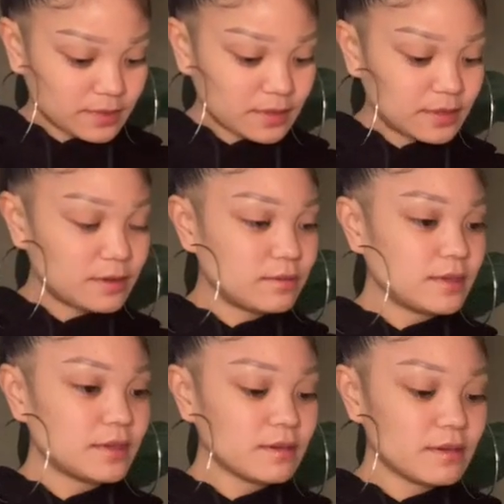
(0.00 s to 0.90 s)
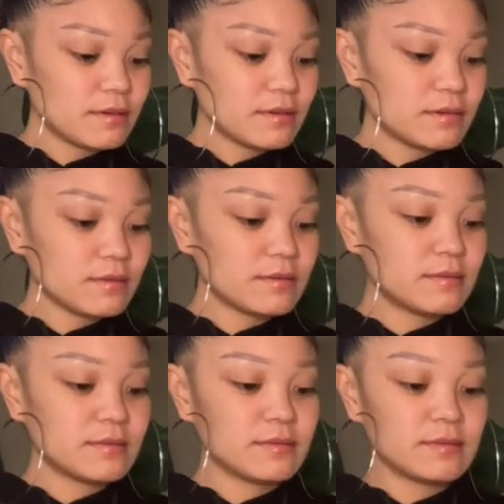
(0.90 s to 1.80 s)
Here we go.
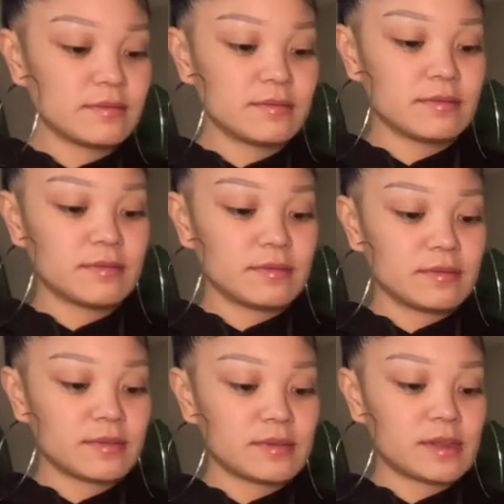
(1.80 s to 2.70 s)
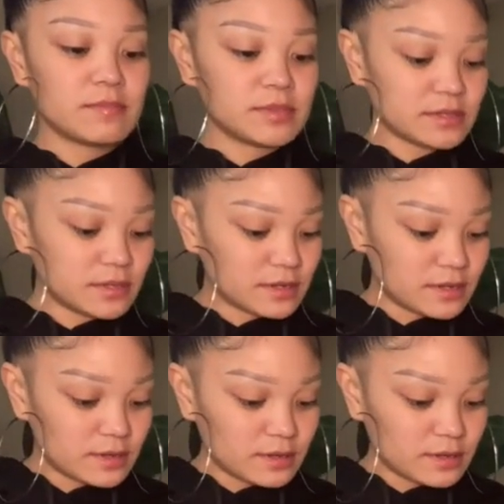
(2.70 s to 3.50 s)
And I'm just gonna